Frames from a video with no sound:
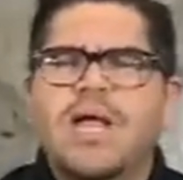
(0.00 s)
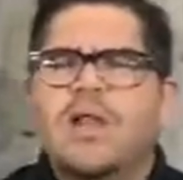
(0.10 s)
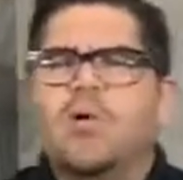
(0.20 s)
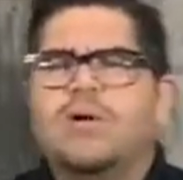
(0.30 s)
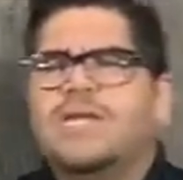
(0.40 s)

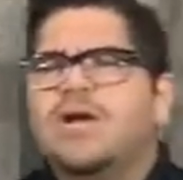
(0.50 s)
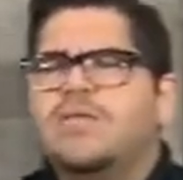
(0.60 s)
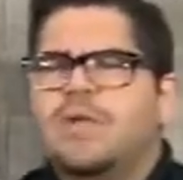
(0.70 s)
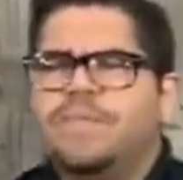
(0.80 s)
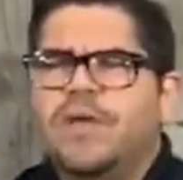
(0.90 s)
Lord, their,
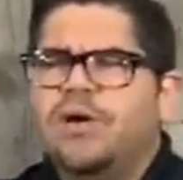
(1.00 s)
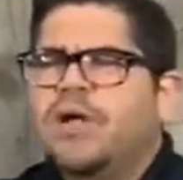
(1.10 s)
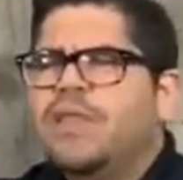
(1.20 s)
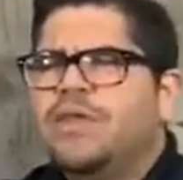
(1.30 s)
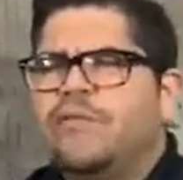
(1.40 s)
their, their,
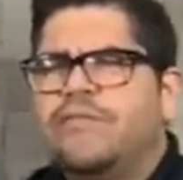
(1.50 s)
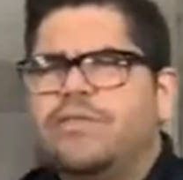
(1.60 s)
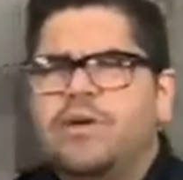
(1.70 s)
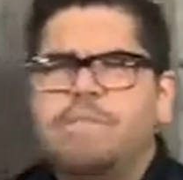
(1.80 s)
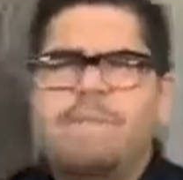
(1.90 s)
their,
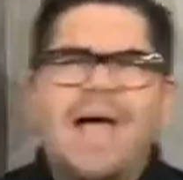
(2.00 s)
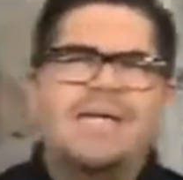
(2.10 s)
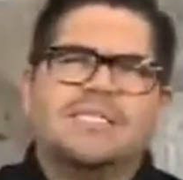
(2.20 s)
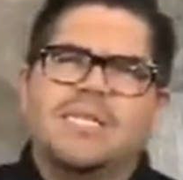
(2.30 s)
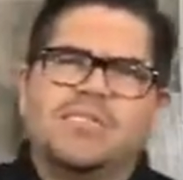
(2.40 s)
their
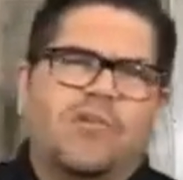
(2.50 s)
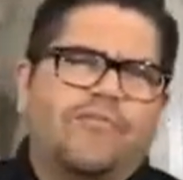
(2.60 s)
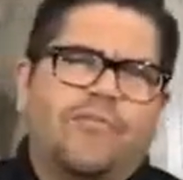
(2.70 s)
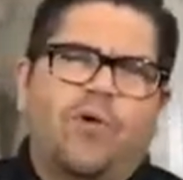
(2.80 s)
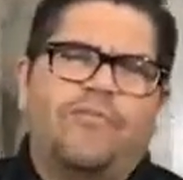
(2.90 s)
baskets are
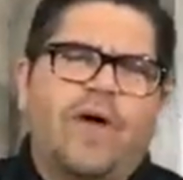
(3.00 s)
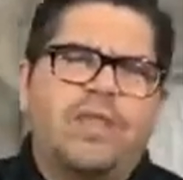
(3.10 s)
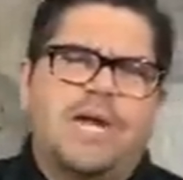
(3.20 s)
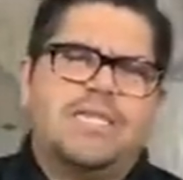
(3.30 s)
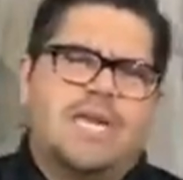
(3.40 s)
full, Father,
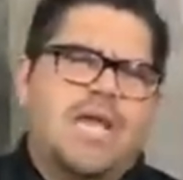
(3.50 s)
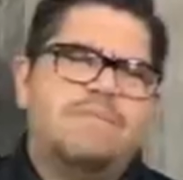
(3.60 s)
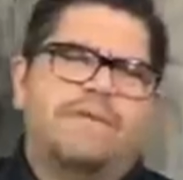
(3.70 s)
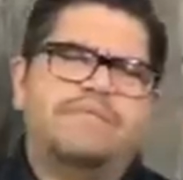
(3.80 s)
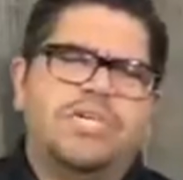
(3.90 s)
in the name
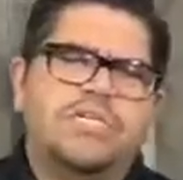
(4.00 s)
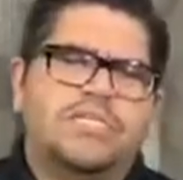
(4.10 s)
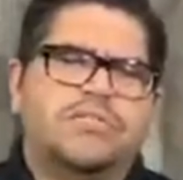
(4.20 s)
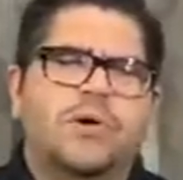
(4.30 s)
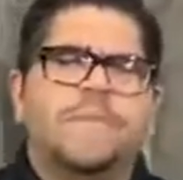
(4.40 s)
of
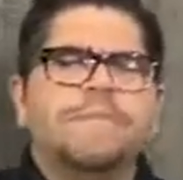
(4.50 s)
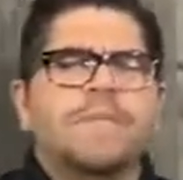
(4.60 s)
Jesus, Lord.